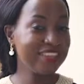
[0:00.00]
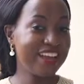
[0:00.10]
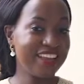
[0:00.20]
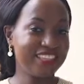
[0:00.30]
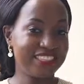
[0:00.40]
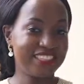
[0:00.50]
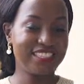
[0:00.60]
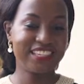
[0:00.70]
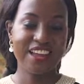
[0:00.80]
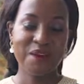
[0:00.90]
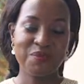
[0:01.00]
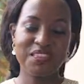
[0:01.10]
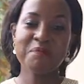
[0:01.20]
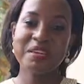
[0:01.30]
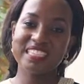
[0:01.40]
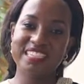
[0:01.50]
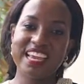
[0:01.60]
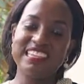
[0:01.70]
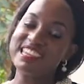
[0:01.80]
they exist. With that being said,